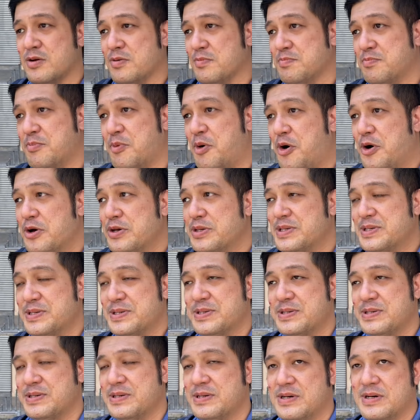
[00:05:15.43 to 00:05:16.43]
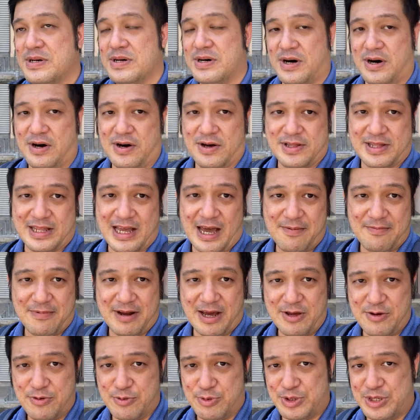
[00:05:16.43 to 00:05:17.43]
Most of the time,
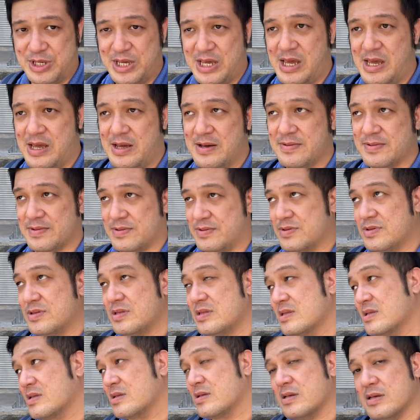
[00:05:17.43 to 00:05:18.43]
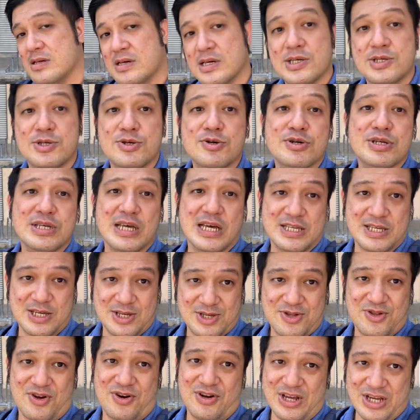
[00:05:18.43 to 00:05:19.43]
right, you see it's used as a
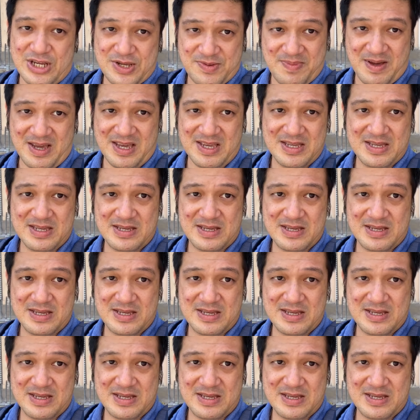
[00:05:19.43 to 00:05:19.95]
storage space.